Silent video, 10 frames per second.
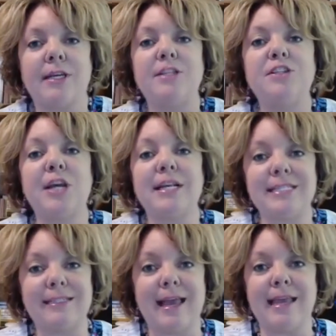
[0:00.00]
Just
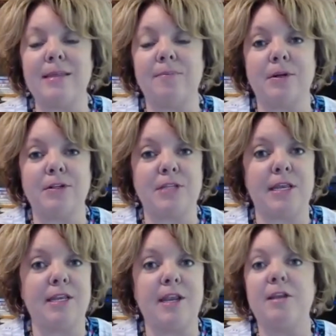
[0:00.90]
like the
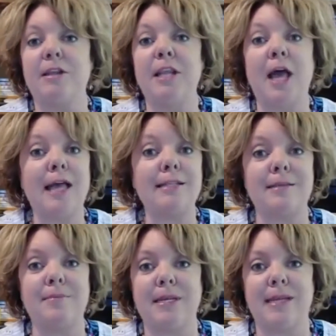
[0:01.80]
person not to
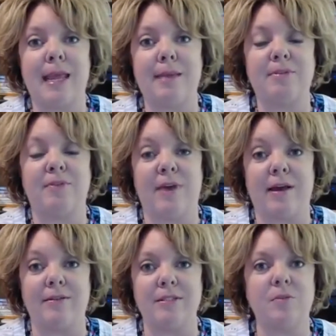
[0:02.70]
be named
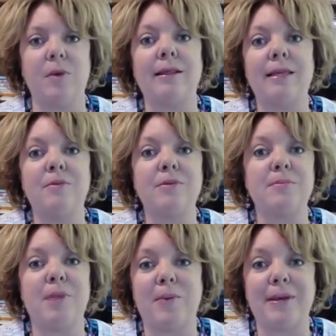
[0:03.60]
felt while he was
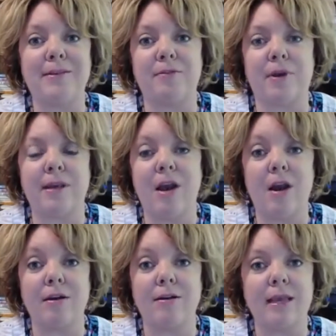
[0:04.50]
mowing the front
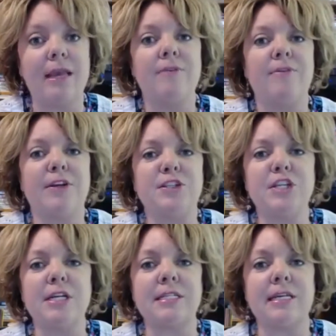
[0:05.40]
yard. If you could
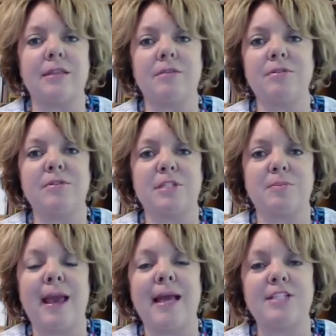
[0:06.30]
just get through this
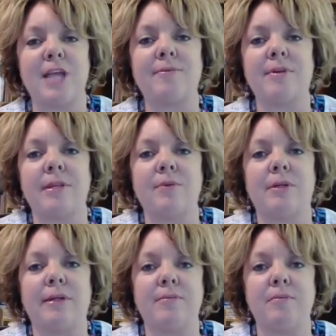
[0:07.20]
patch, everything
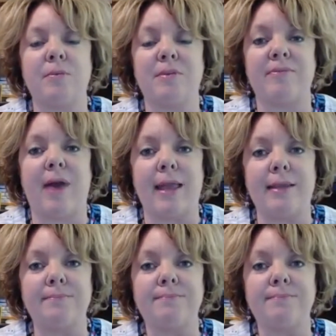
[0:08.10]
would be fine.